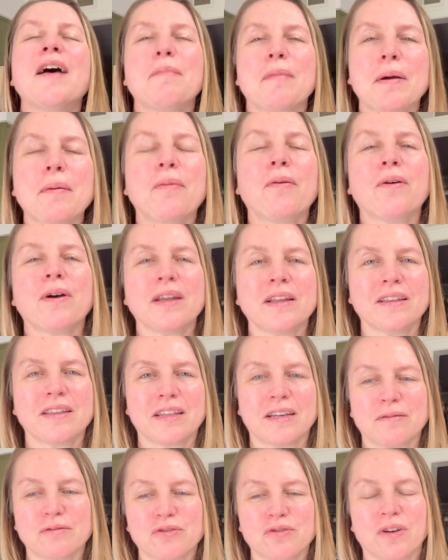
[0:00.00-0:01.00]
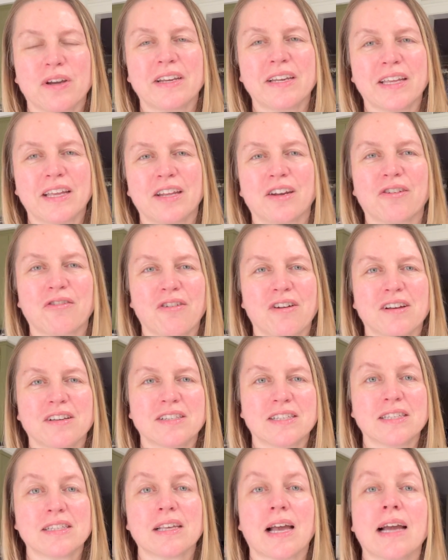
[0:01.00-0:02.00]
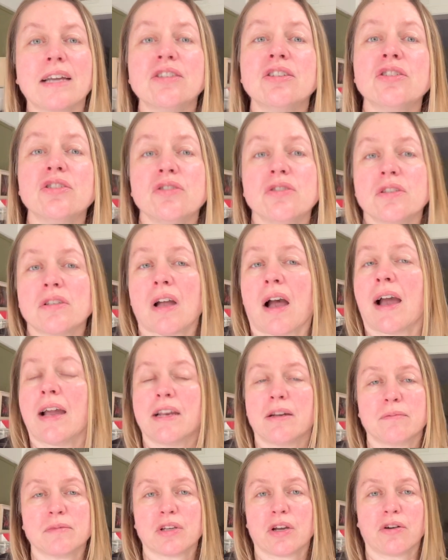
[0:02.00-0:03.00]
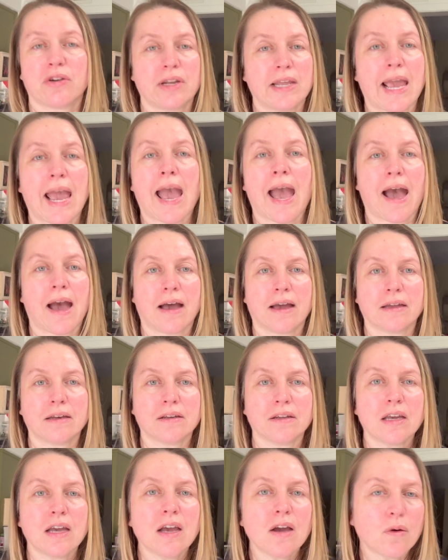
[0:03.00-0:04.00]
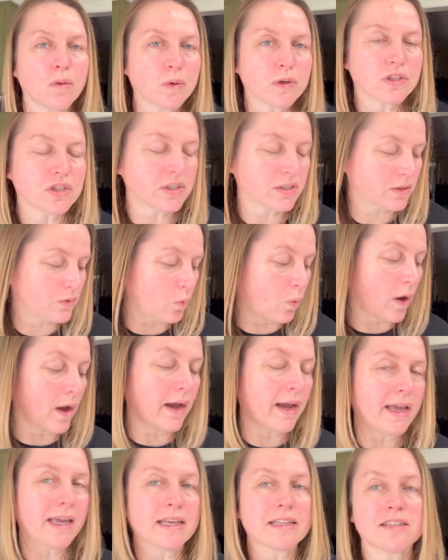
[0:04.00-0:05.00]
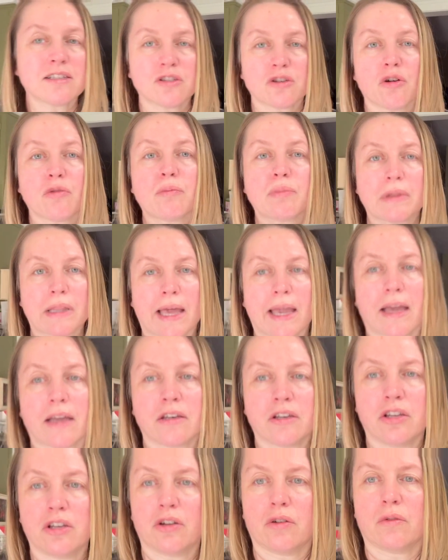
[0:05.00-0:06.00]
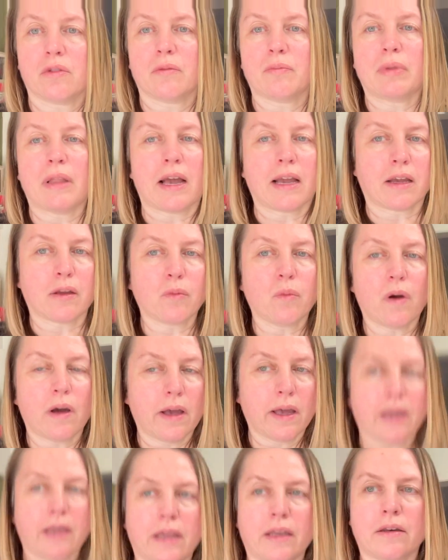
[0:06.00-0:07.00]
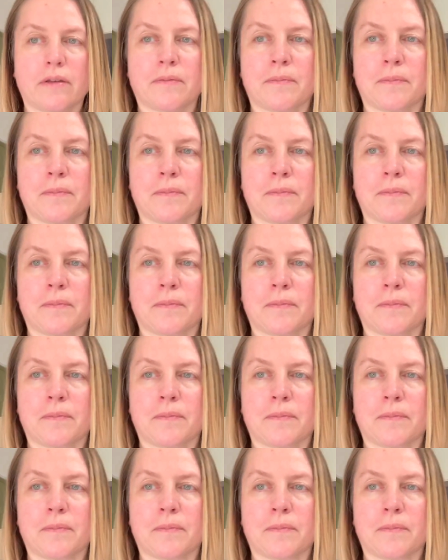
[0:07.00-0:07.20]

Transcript: I'm trying to get across is I just use items I already had, which is why it's so bland, you know, the black and white,